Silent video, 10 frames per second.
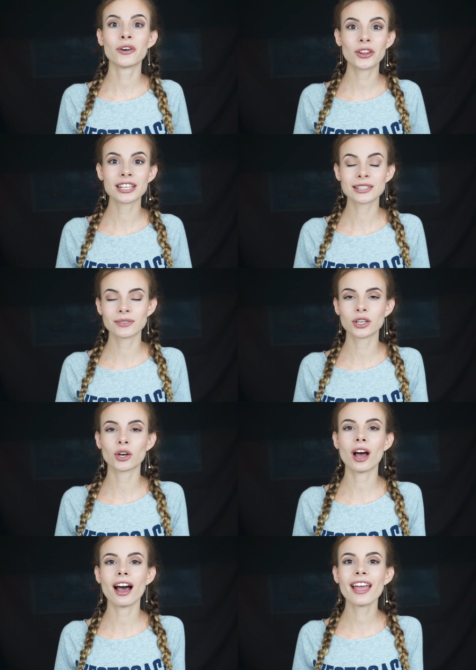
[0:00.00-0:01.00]
This
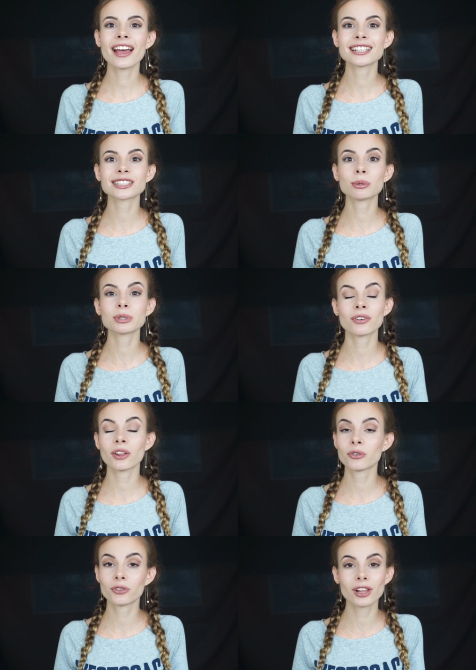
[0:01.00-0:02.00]
video. I had so much
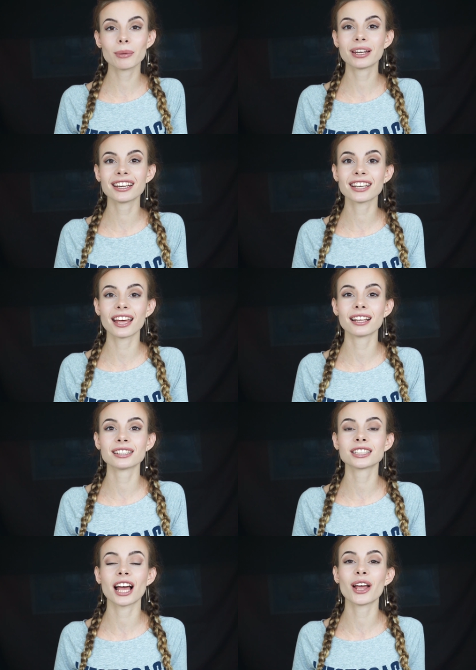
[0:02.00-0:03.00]
fun filming it,
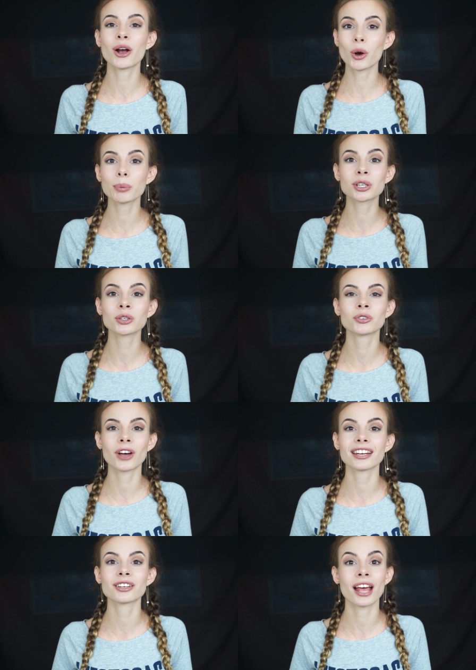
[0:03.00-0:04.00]
and I hope that you
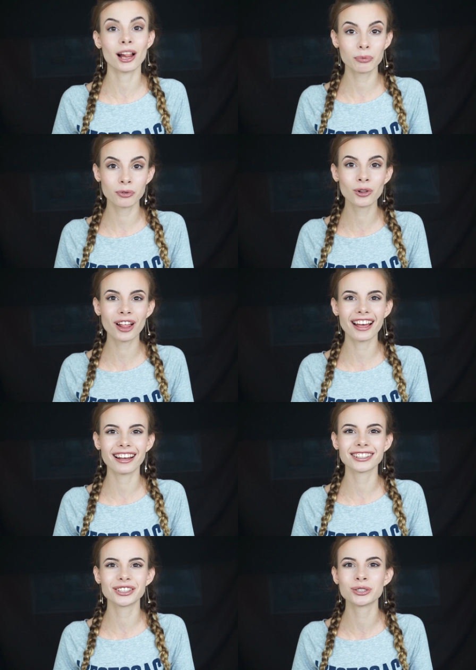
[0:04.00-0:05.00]
find it helpful
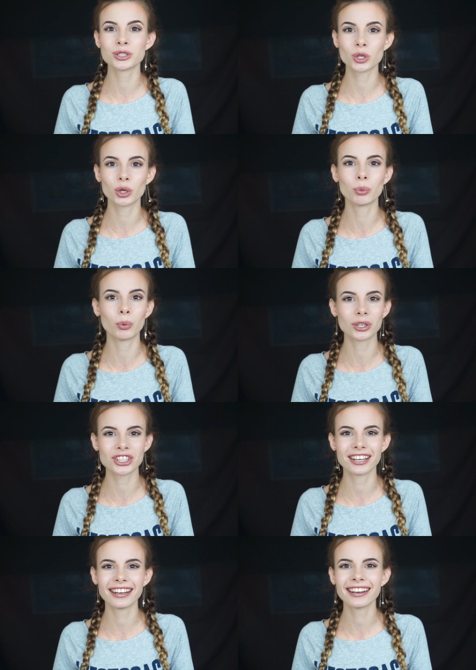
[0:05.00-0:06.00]
and you enjoyed
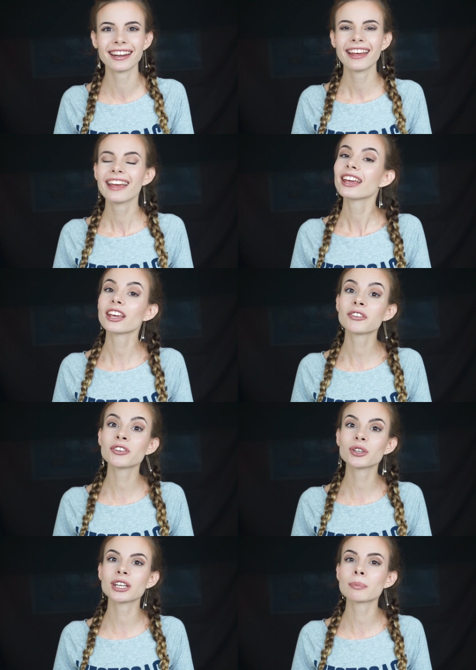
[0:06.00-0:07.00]
watching it. If
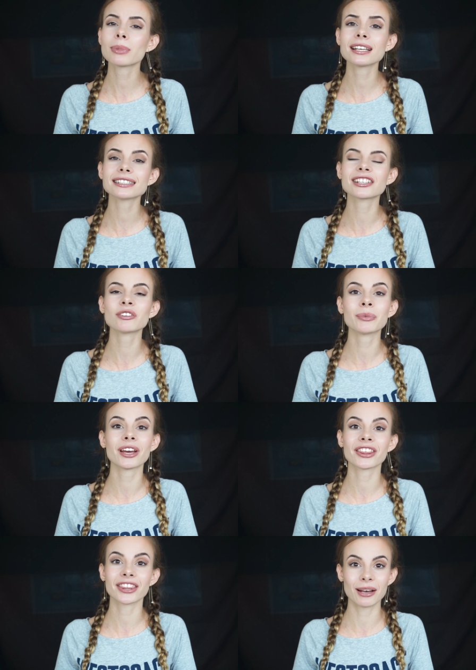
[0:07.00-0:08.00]
you did, please give me
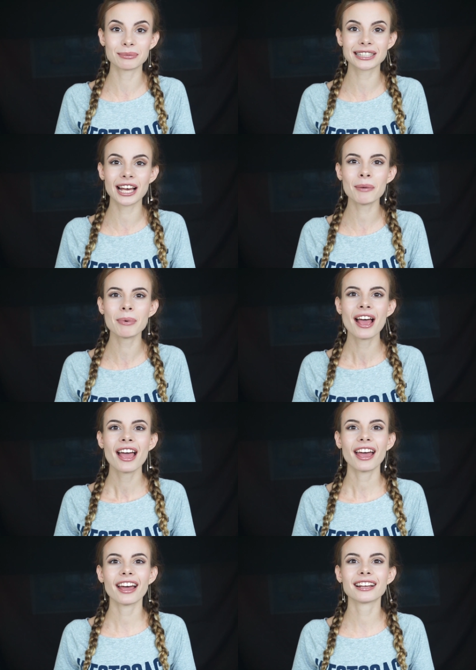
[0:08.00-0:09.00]
a thumbs up,
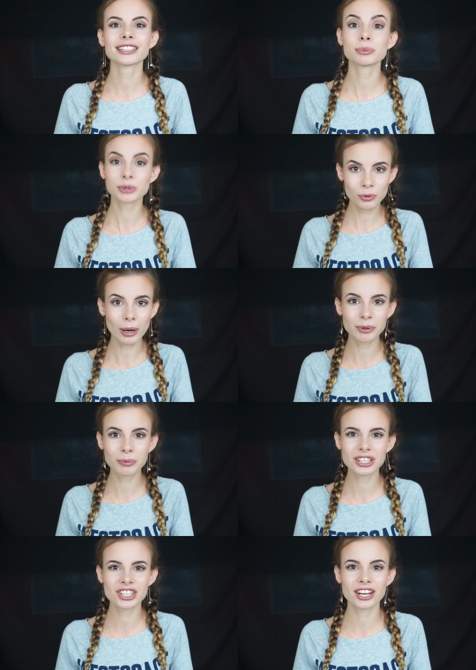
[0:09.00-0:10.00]
and subscribe to
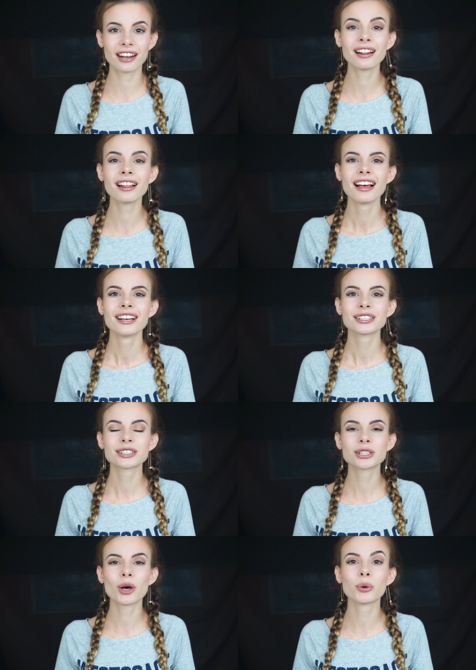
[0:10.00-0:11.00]
my channel
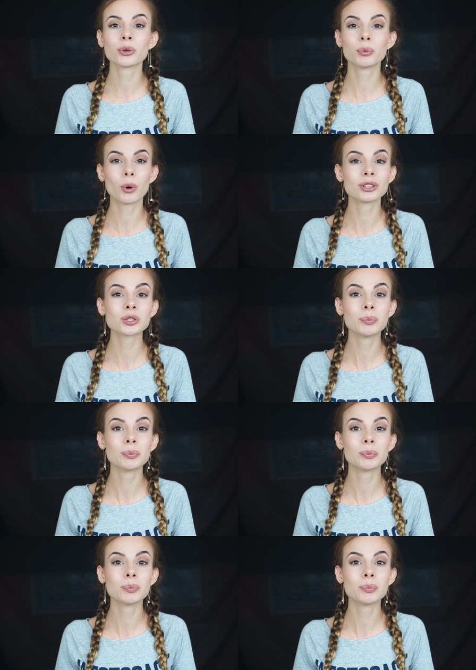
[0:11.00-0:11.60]
so you won't